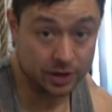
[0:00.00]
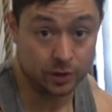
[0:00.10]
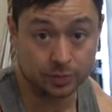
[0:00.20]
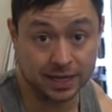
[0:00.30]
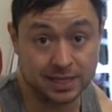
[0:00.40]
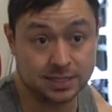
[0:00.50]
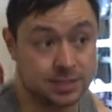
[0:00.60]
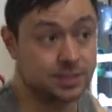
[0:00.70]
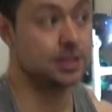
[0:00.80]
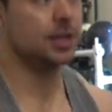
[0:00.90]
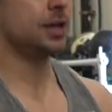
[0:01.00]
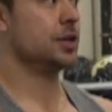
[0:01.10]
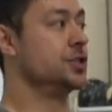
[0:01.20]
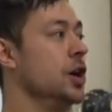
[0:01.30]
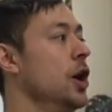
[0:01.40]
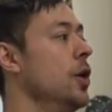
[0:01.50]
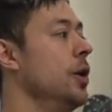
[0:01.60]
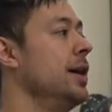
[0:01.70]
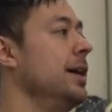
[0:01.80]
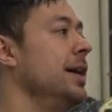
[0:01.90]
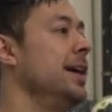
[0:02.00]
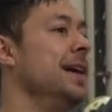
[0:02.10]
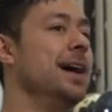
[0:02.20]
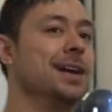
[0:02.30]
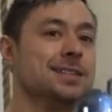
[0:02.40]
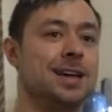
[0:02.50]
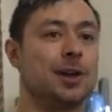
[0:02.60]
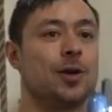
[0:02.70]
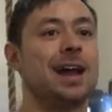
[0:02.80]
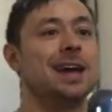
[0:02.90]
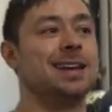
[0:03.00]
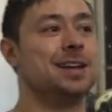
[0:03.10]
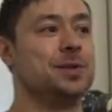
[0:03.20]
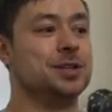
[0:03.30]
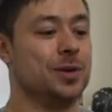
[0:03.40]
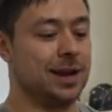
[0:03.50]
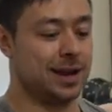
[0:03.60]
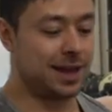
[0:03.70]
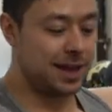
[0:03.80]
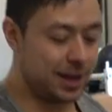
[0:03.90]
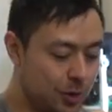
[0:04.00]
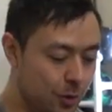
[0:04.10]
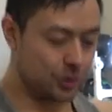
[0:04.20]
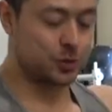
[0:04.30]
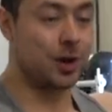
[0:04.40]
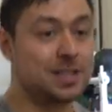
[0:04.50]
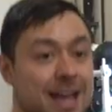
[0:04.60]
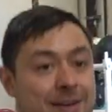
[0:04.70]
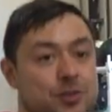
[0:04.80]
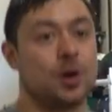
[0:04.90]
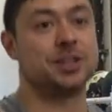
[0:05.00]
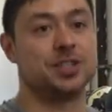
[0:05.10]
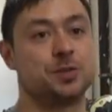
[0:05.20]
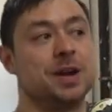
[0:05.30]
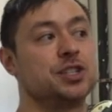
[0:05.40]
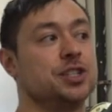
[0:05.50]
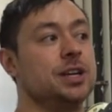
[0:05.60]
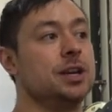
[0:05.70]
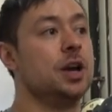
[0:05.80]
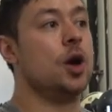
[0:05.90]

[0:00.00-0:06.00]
in other places. So uh, it's not a great idea to be doing quarter squats, half squats especially,